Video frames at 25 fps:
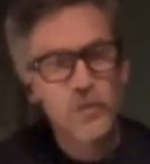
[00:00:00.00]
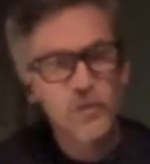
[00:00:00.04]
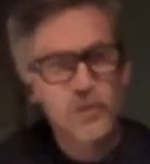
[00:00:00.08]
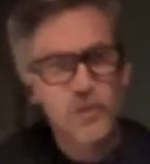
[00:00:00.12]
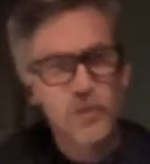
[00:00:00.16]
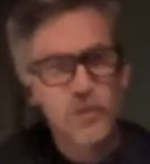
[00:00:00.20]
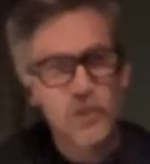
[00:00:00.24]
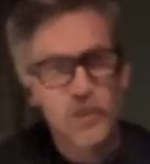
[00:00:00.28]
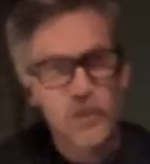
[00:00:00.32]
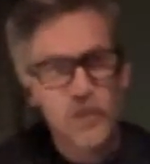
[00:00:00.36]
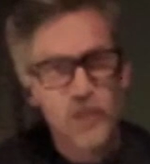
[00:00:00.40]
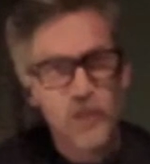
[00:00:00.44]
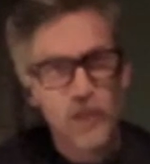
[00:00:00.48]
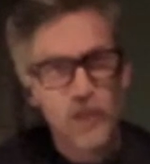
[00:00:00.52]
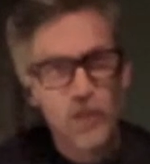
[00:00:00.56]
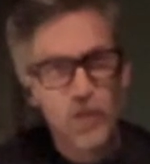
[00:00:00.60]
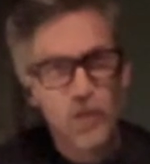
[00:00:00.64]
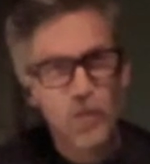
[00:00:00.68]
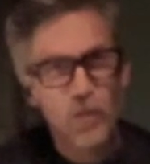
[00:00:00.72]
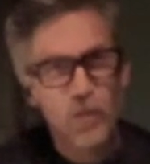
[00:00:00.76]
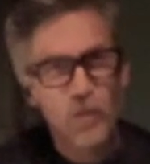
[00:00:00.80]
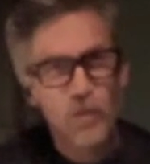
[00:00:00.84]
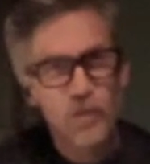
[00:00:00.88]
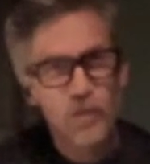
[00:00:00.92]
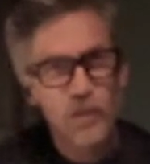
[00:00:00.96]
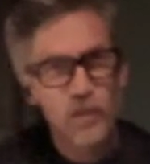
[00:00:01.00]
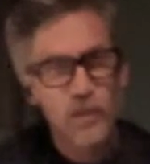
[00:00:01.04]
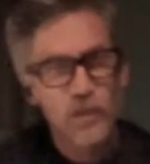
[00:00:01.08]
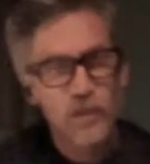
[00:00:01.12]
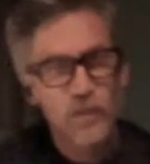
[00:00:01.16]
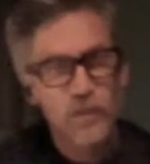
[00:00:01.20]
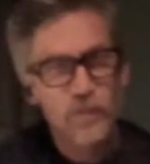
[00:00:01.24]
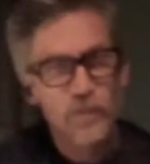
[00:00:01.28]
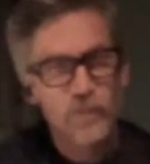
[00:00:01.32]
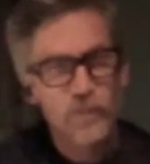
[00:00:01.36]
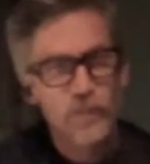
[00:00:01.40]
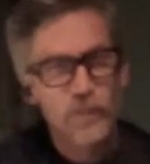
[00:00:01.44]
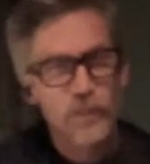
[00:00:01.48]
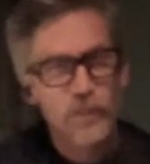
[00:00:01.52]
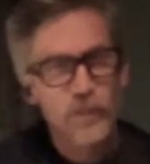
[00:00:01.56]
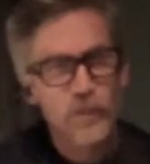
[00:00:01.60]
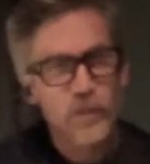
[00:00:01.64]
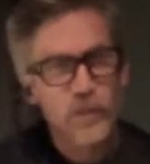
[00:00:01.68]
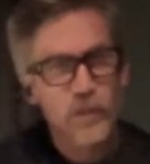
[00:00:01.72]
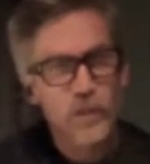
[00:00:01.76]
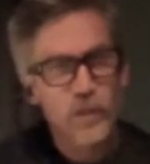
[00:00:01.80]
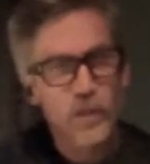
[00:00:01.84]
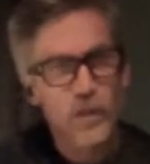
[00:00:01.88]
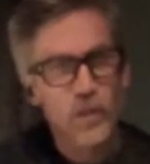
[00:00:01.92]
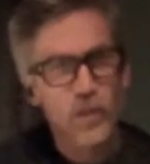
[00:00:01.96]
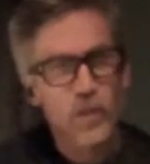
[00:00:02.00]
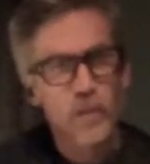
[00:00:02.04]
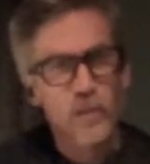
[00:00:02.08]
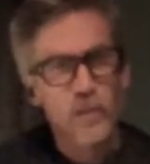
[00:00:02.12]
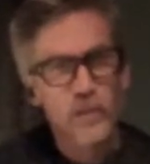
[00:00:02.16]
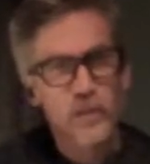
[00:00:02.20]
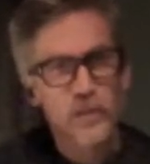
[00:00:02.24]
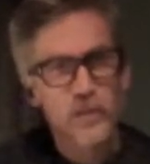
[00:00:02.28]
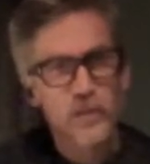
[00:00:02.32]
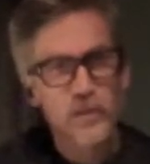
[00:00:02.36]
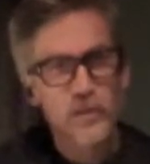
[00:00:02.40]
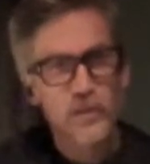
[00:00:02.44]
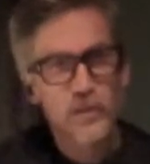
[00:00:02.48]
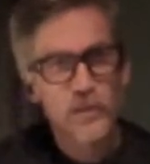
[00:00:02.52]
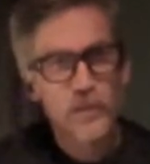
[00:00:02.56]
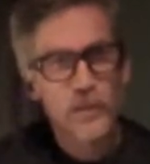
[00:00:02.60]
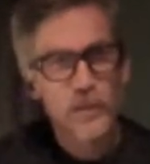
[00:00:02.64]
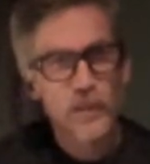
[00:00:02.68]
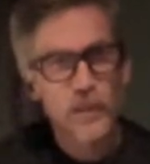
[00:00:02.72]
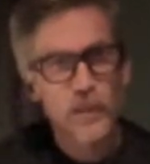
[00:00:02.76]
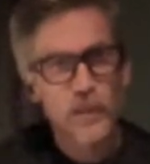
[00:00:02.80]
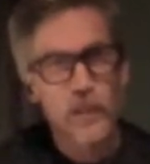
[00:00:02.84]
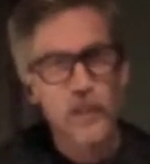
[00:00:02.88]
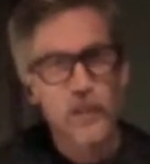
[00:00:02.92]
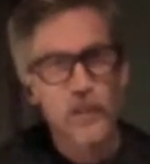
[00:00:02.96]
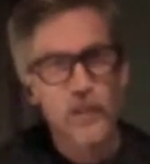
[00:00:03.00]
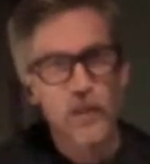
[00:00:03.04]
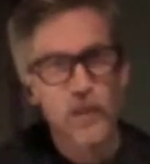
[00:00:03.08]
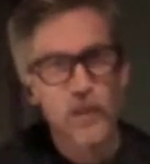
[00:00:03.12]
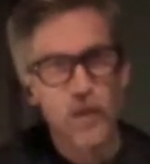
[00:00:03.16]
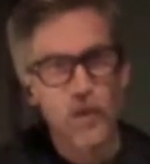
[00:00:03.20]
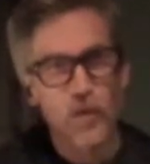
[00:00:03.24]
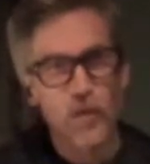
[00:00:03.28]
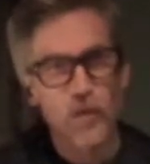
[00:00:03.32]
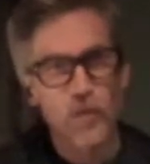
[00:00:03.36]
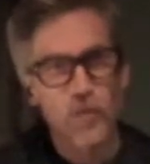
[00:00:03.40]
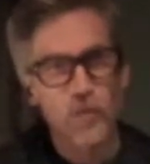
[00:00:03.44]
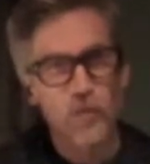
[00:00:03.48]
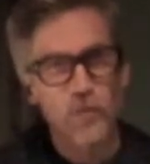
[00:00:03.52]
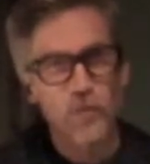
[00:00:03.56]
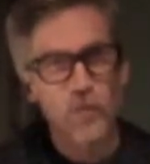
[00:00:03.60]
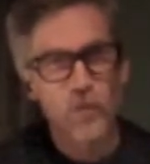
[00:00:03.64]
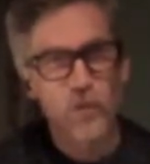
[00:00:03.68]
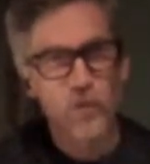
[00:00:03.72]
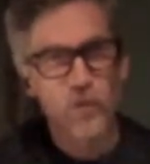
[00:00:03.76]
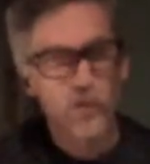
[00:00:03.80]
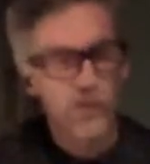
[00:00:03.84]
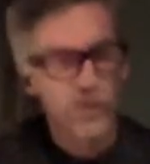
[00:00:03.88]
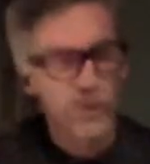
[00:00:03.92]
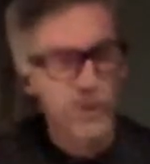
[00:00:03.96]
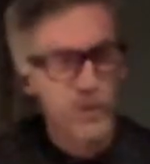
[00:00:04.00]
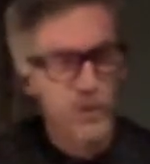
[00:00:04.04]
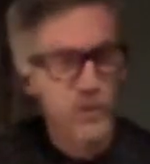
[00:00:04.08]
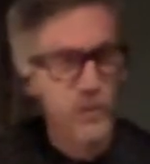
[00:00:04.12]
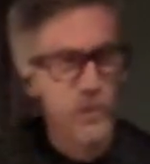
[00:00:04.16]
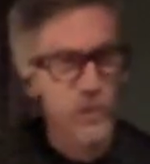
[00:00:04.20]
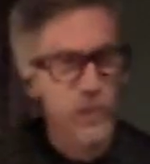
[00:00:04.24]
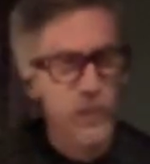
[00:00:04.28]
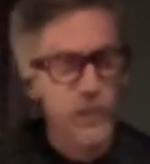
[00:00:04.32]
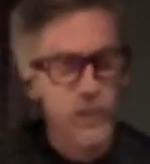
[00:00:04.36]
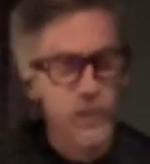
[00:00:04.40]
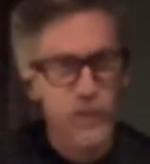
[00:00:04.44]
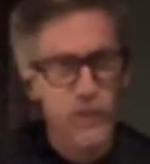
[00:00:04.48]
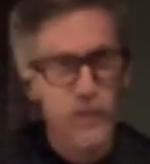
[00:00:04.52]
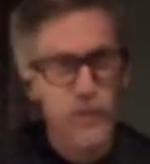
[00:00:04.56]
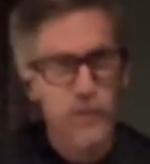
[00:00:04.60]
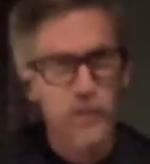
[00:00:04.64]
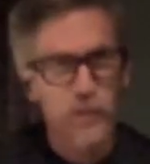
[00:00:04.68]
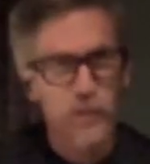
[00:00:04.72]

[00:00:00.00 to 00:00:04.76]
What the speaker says: They're just like almost at the very lowest that they can go before they're just like